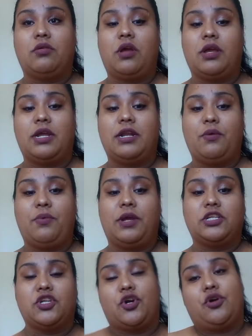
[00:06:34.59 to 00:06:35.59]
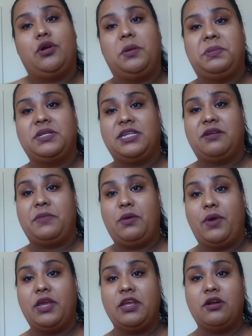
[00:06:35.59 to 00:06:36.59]
clock and it wakes her up instead of
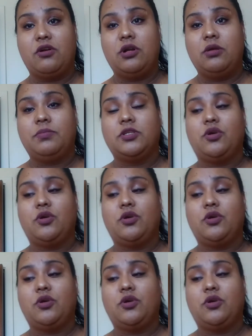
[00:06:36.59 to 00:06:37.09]
me waking her up.